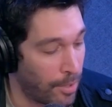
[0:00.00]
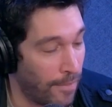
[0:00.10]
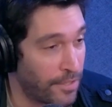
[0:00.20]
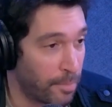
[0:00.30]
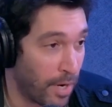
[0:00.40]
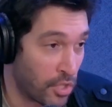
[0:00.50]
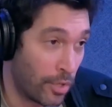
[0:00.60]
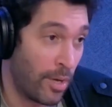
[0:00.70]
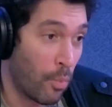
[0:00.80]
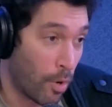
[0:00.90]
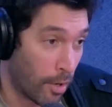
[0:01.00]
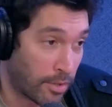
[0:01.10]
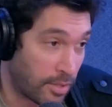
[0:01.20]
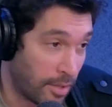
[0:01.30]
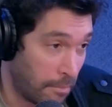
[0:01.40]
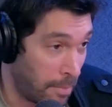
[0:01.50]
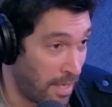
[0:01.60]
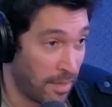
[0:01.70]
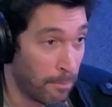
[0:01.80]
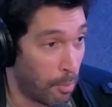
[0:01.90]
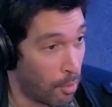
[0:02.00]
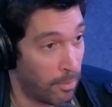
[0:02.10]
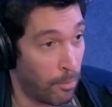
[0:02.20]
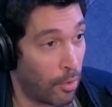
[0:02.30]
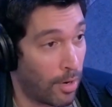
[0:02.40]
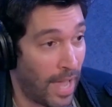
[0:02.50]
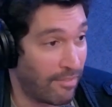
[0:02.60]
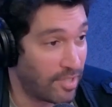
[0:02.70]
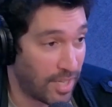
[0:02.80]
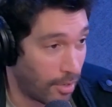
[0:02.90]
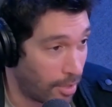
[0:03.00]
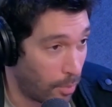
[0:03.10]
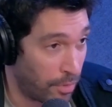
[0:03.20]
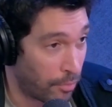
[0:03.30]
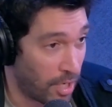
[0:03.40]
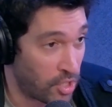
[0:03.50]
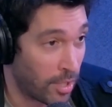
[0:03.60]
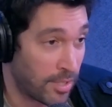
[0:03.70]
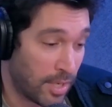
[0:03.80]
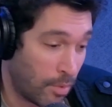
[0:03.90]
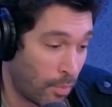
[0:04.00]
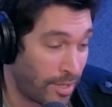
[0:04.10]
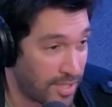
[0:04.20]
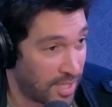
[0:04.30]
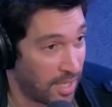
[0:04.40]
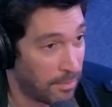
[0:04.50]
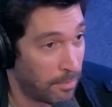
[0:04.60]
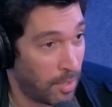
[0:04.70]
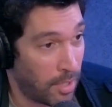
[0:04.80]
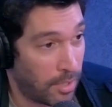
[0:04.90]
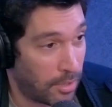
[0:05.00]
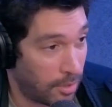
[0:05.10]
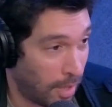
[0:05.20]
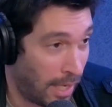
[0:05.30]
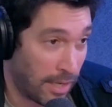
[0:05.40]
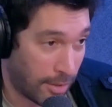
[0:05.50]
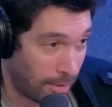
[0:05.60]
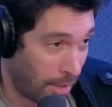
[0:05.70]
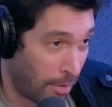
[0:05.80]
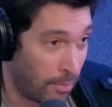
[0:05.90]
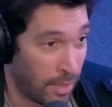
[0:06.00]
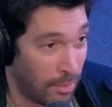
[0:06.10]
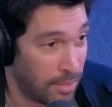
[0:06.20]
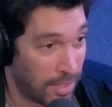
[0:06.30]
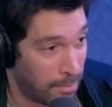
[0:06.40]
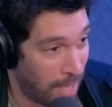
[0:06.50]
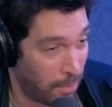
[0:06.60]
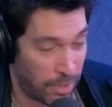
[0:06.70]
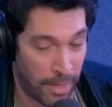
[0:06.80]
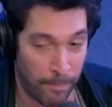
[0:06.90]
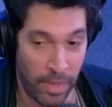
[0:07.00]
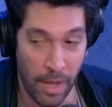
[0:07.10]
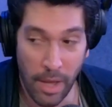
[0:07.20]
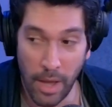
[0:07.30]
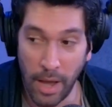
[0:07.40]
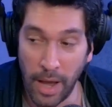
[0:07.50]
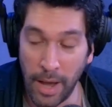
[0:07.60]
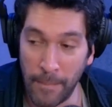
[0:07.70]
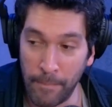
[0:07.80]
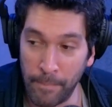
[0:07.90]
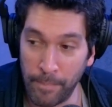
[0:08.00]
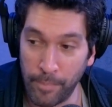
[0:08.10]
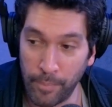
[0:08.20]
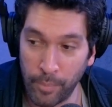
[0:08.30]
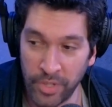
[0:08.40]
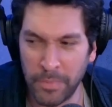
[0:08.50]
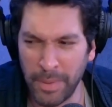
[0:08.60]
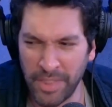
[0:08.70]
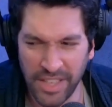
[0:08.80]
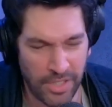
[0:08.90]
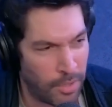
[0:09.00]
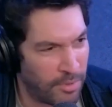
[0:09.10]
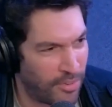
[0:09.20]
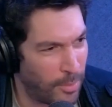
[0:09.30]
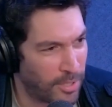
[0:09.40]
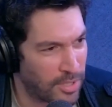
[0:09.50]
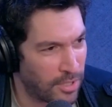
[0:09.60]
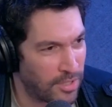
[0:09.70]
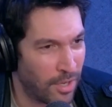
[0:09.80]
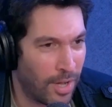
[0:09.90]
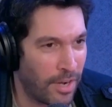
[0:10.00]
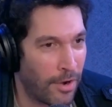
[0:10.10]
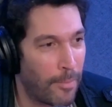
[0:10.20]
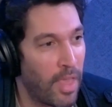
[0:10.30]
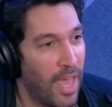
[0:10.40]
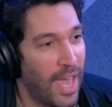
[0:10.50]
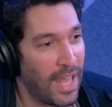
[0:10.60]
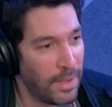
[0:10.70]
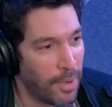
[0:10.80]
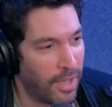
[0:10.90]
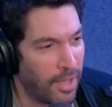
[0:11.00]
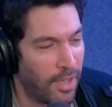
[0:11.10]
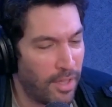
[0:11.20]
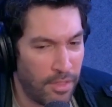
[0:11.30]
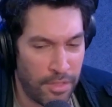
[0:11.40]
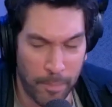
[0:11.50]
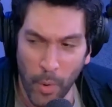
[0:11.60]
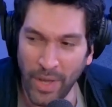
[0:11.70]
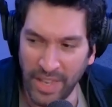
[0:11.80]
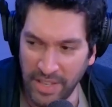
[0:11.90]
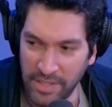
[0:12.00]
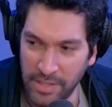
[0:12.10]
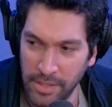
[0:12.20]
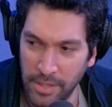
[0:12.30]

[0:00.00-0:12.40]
all this pressure, and it worked. It made him more and more adversarial with Russia because he didn't want to seem like you know he was in bed with them. Um, which maybe that's a homophobic slur too. I don't know. Anyway, the point is